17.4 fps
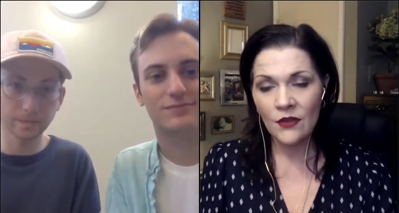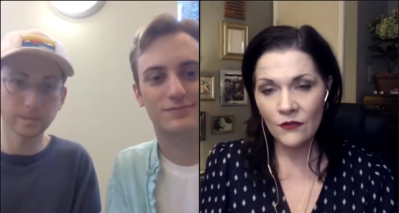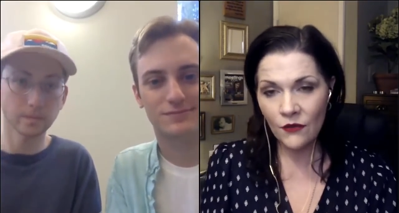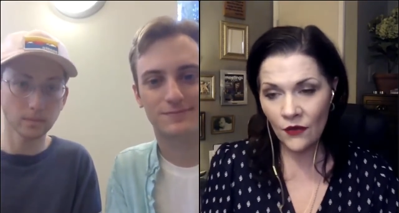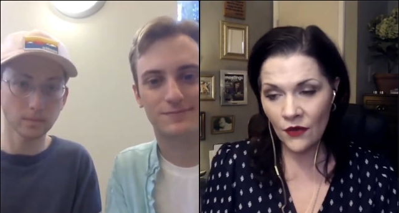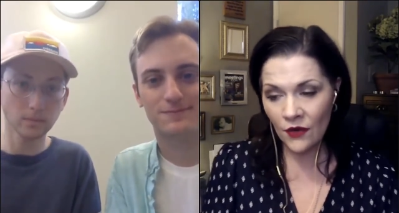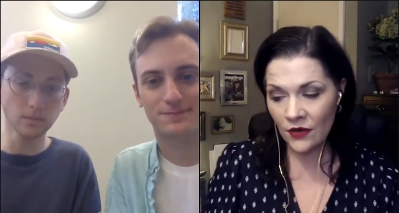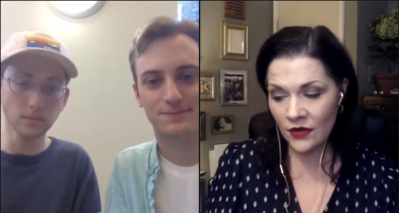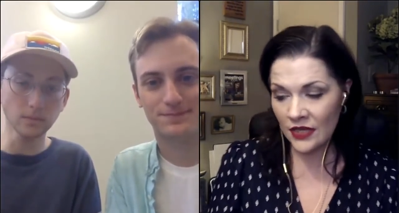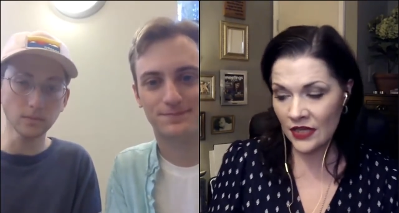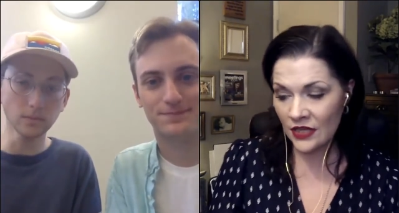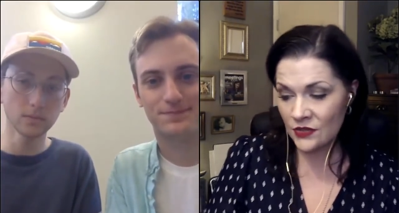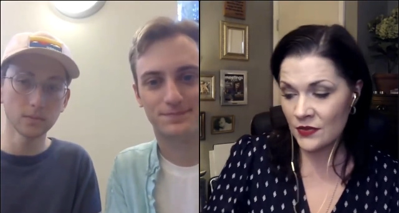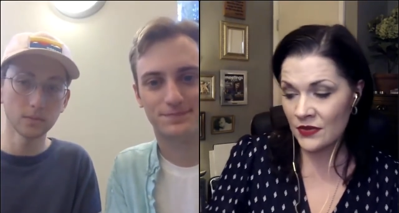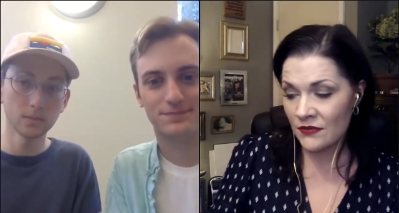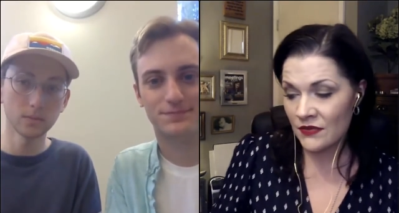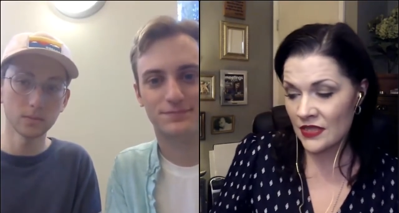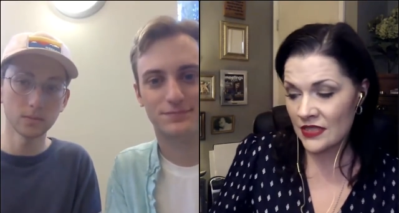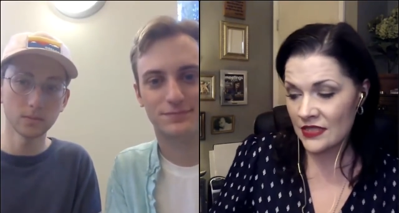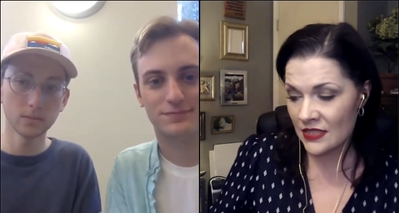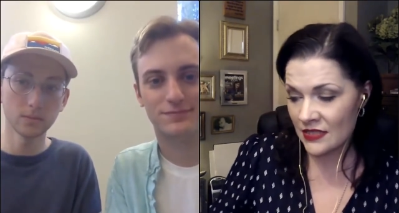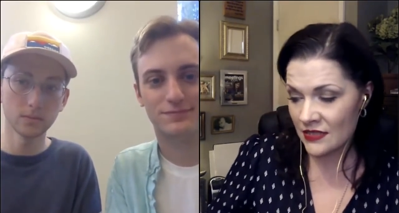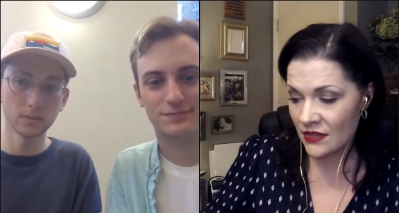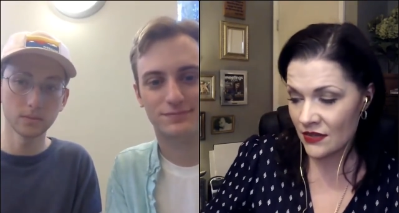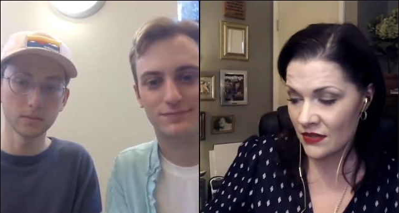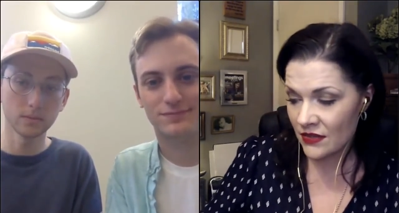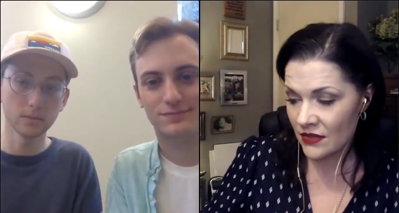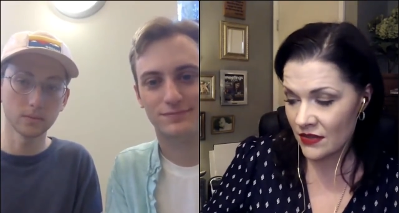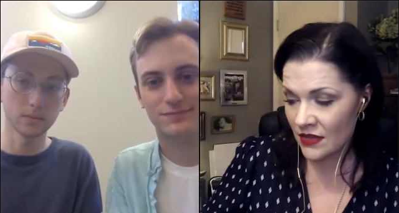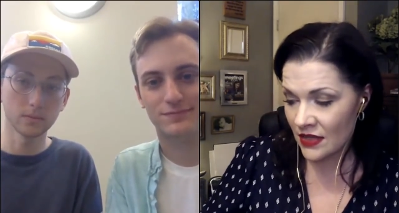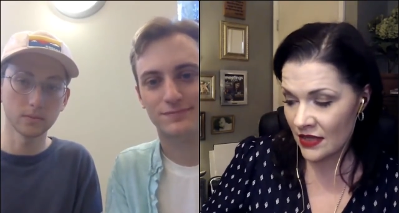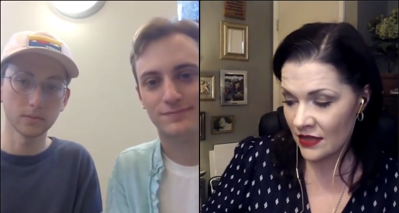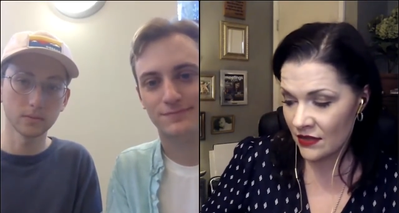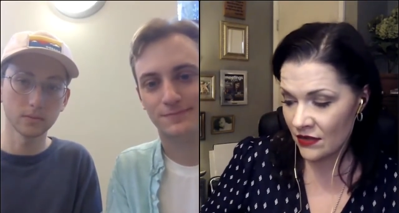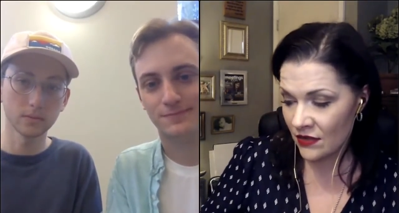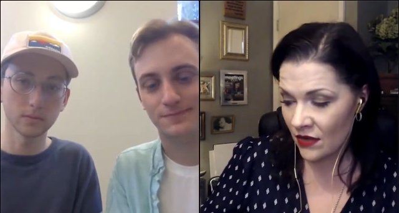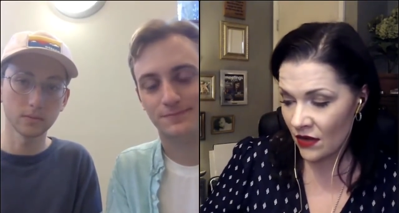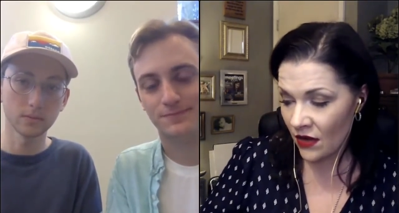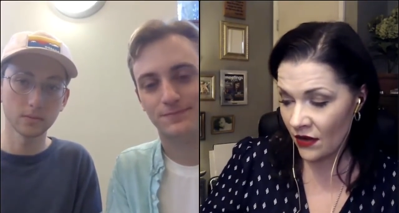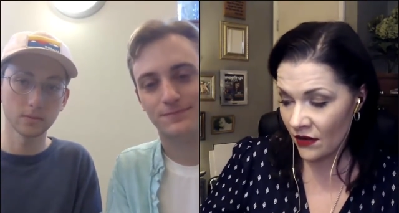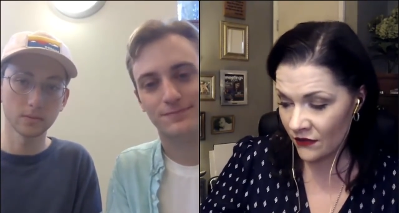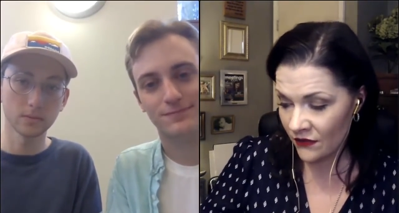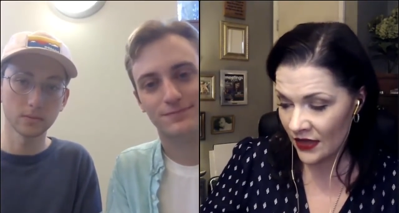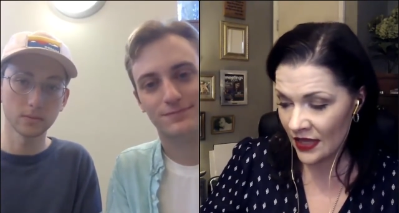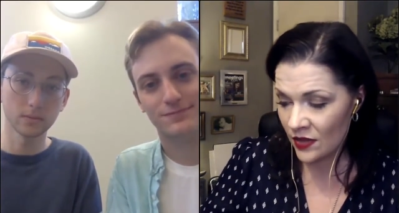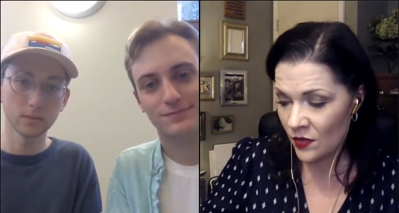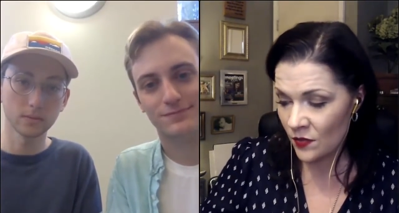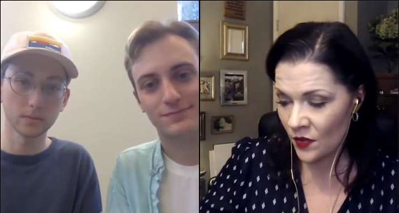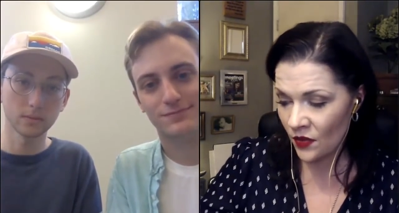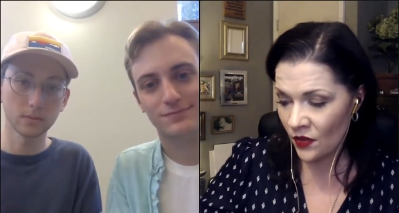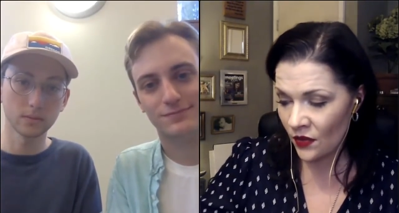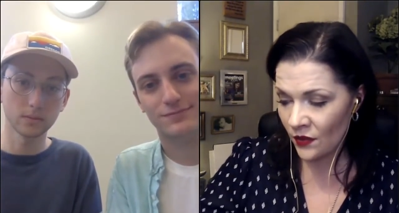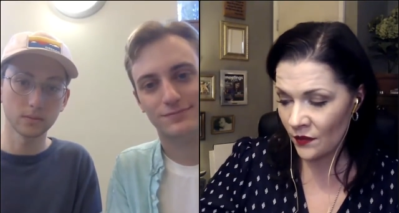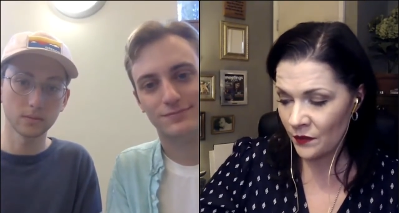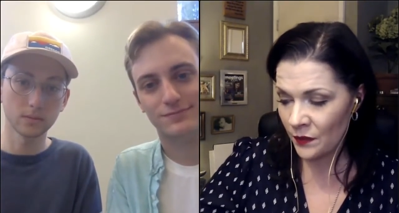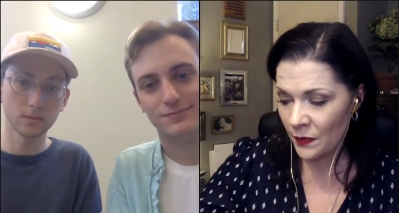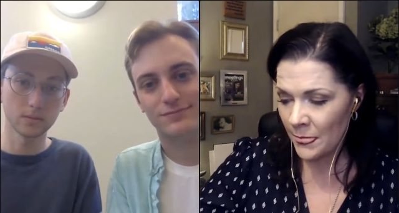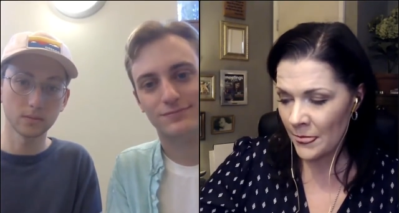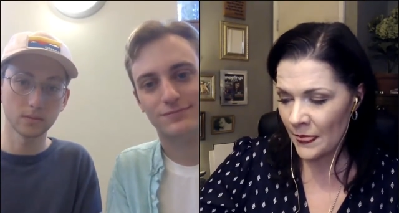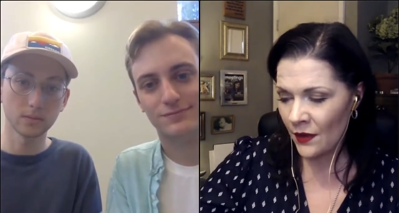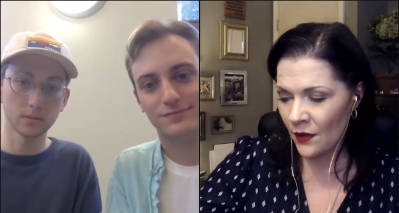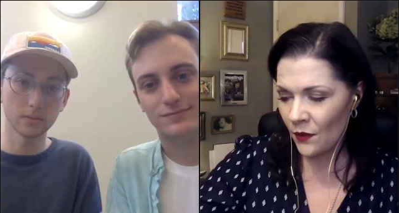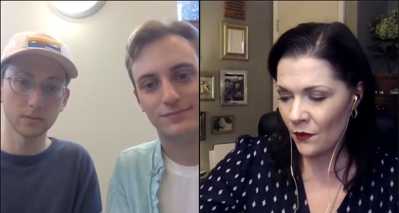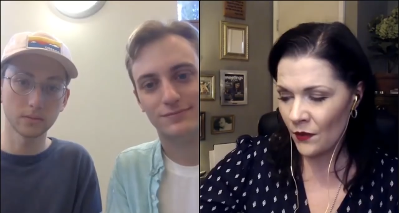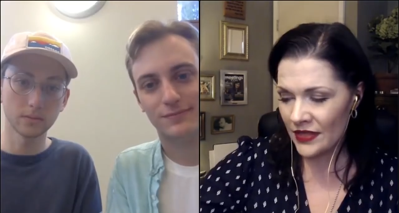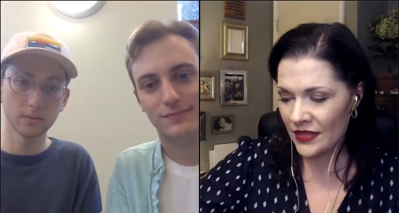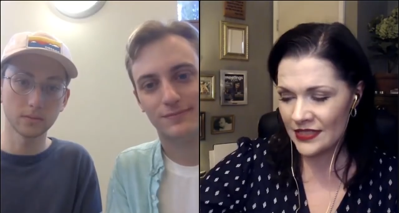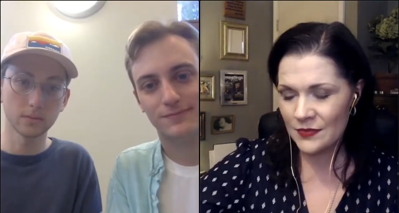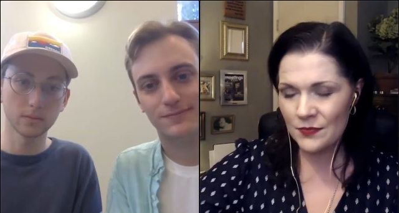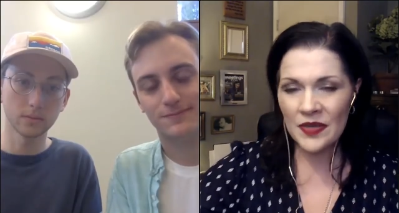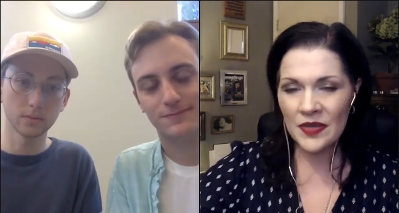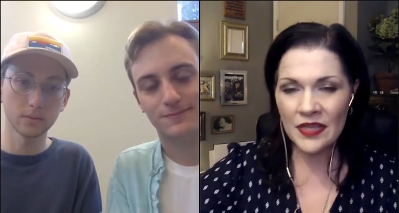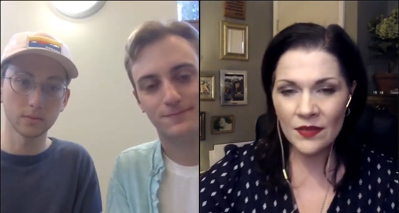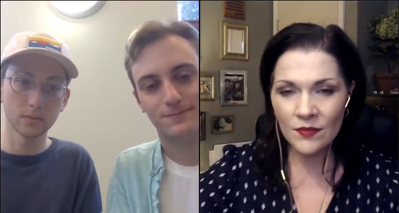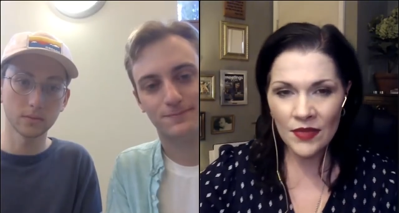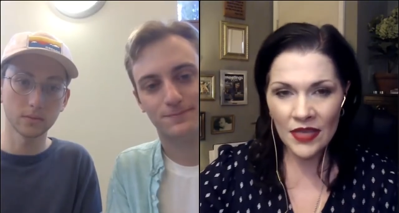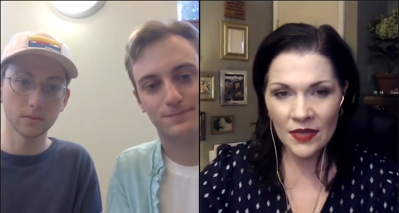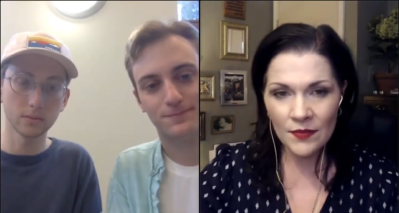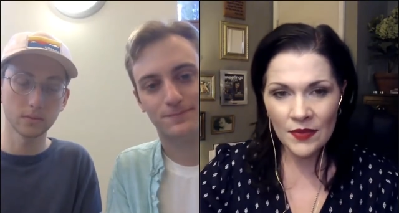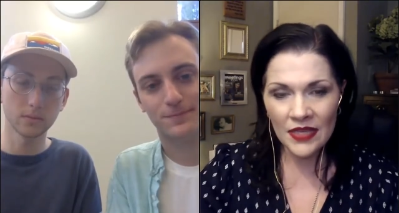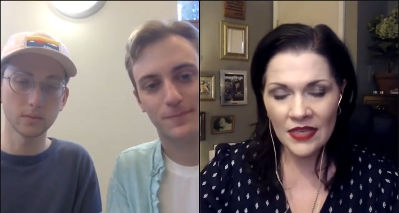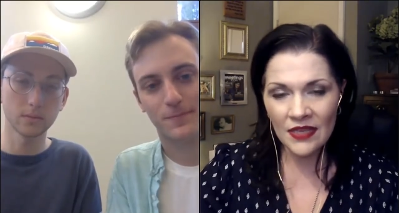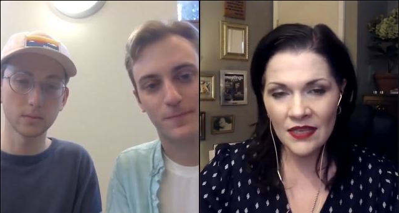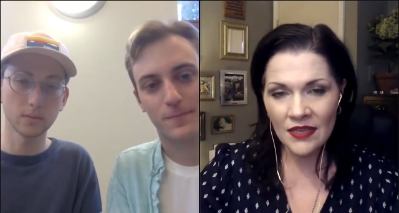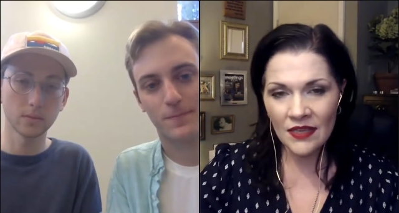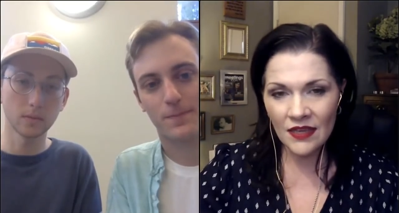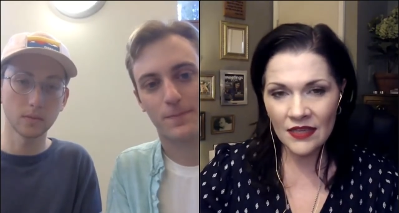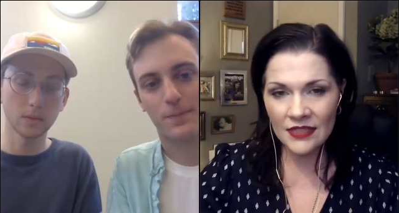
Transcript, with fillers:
Speaker 1: for each one of these things that that are available what has been maybe a